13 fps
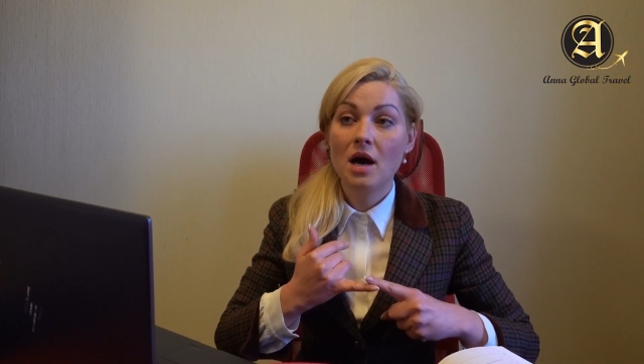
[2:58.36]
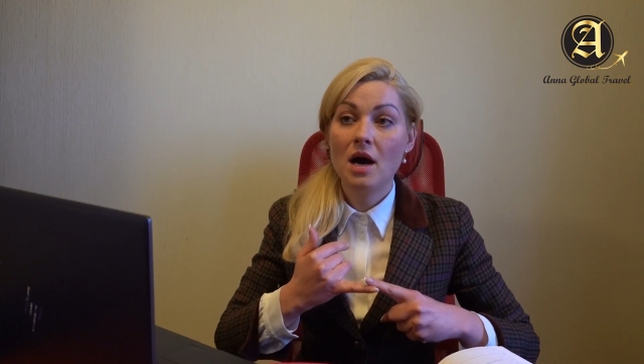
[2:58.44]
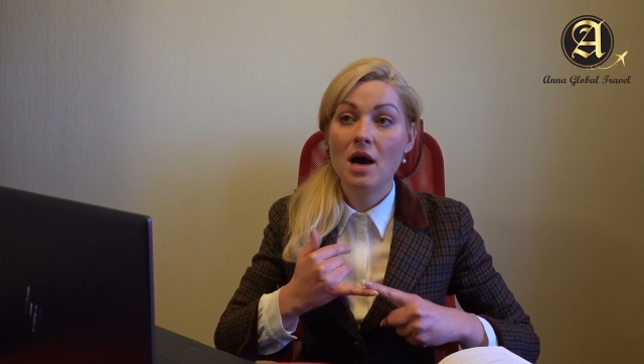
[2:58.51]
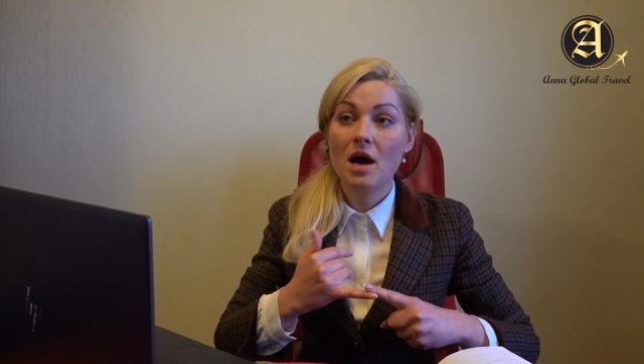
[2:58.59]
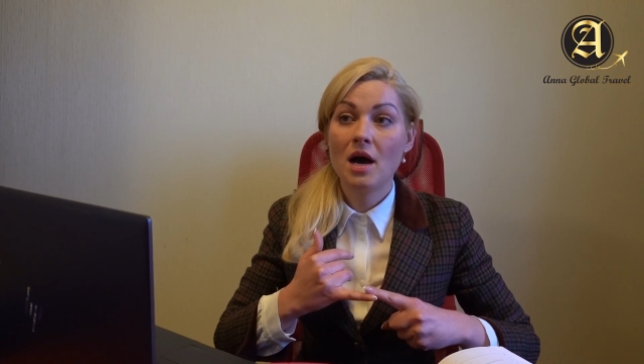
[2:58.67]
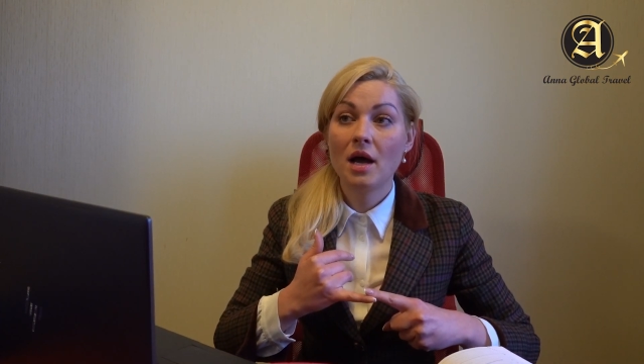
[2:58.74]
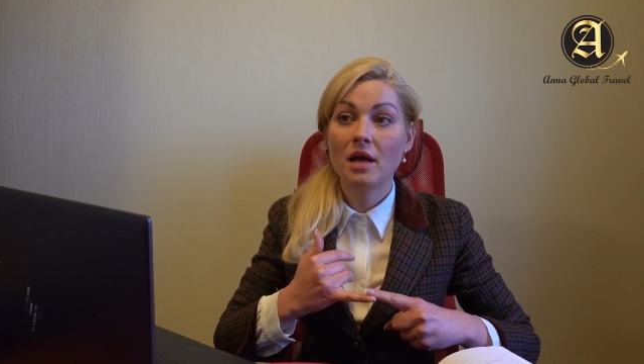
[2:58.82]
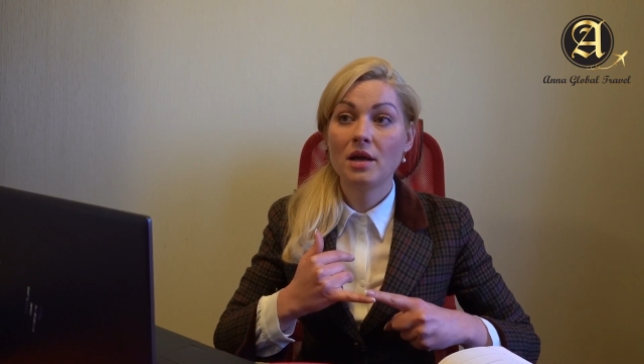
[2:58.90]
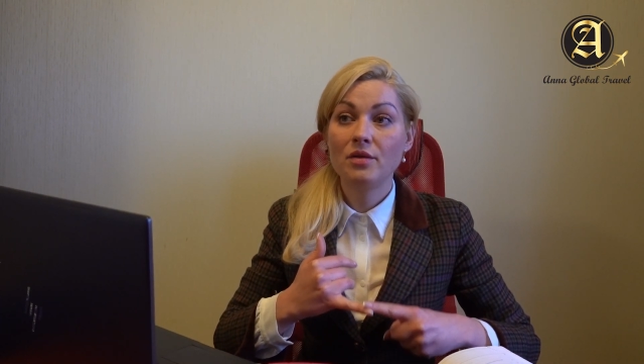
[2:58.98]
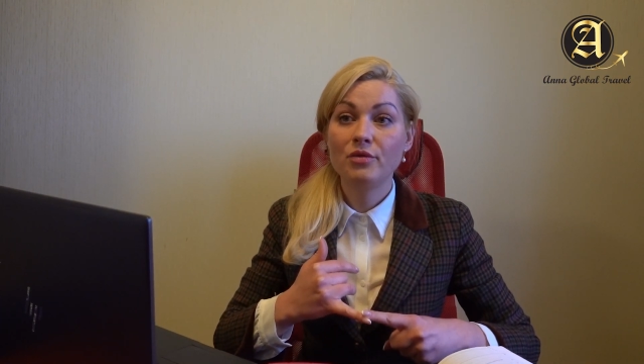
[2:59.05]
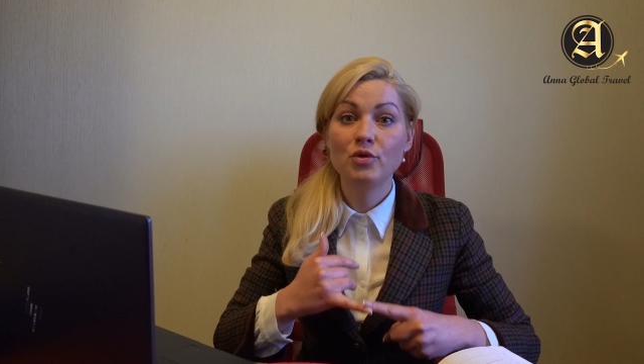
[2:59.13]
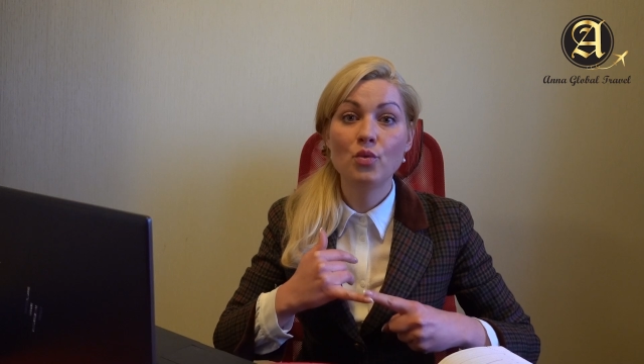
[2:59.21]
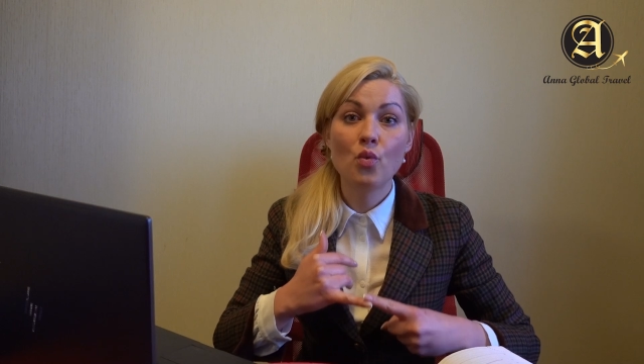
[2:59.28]

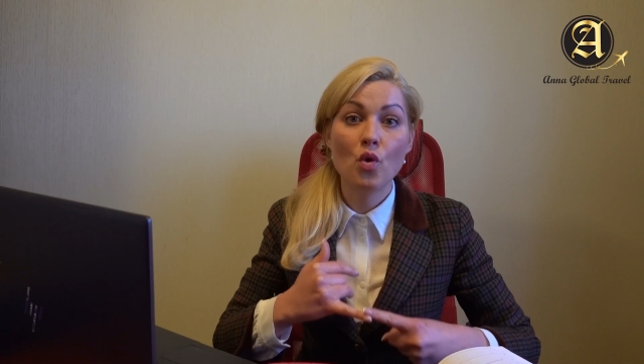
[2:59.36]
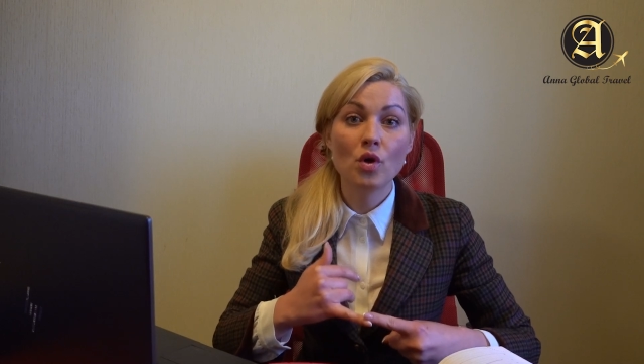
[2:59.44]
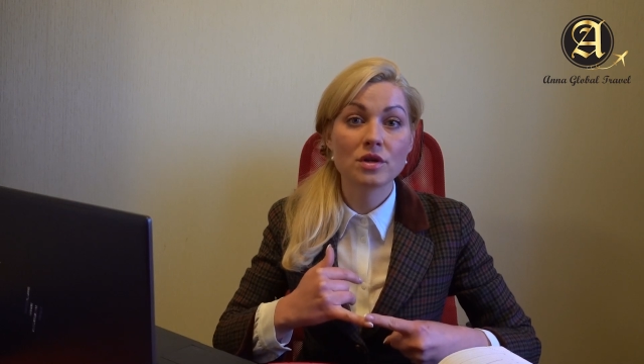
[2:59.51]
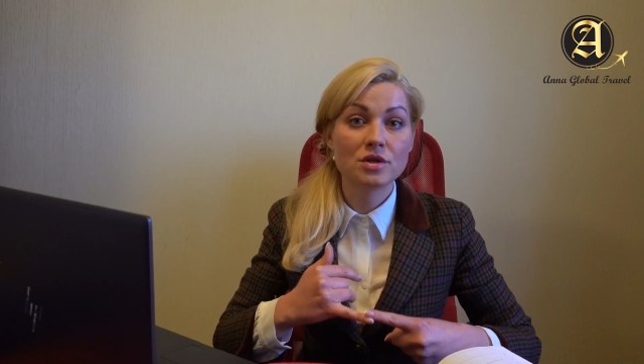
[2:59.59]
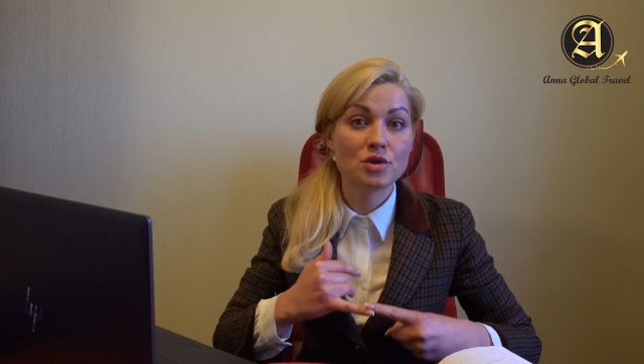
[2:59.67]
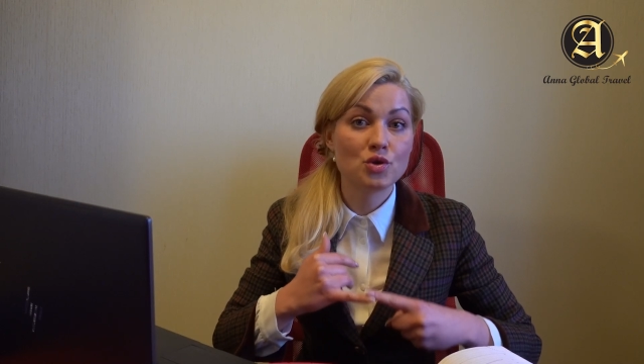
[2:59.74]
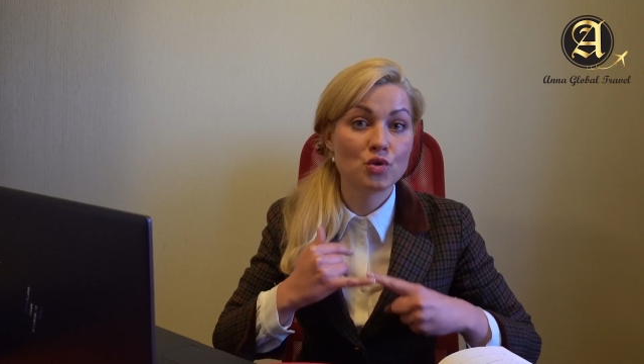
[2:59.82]
if you want